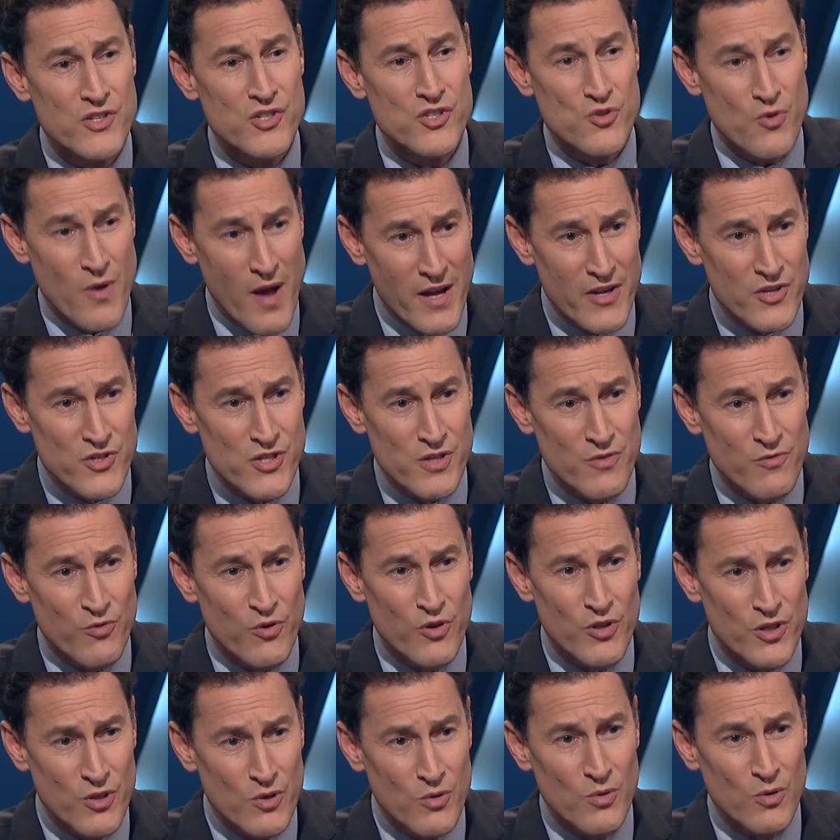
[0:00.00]
strategy for
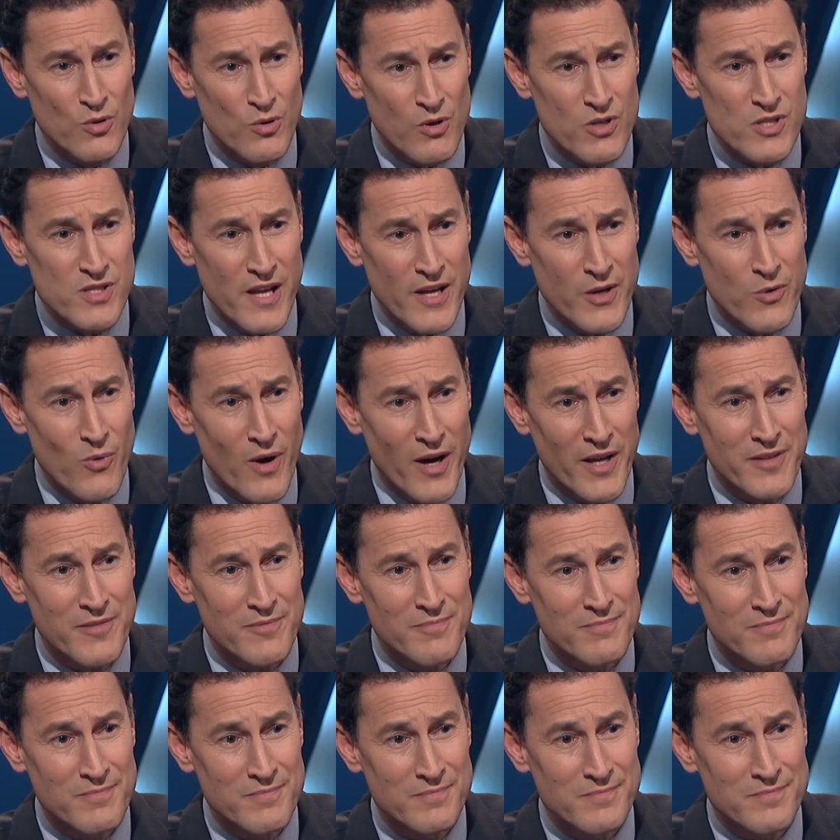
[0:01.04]
you looks like what?
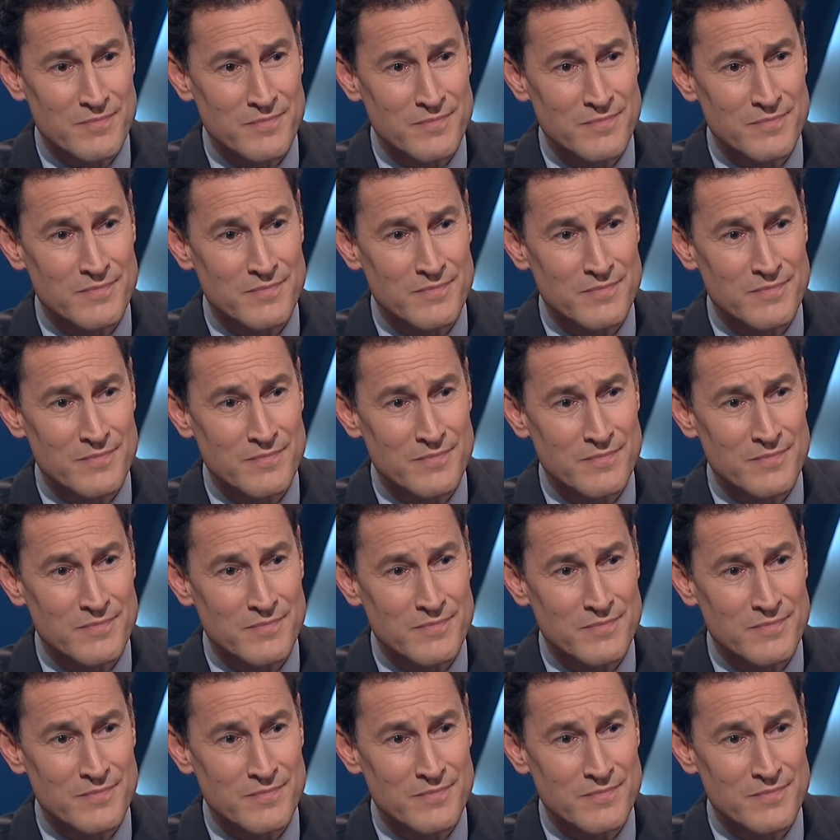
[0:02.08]
A China